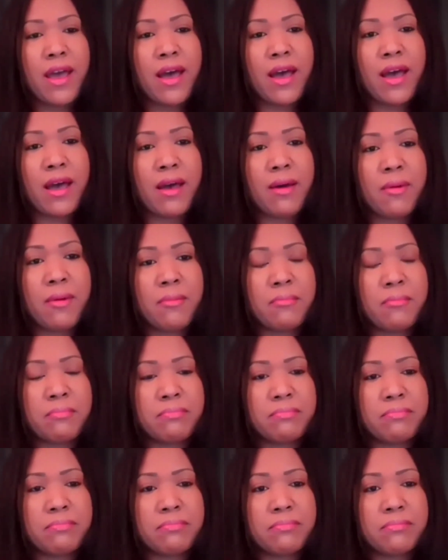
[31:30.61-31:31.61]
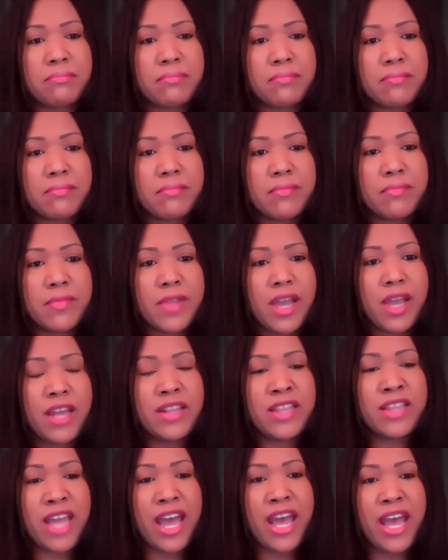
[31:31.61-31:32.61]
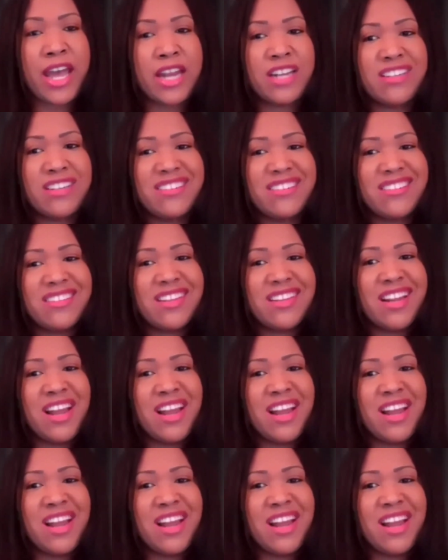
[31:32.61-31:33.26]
that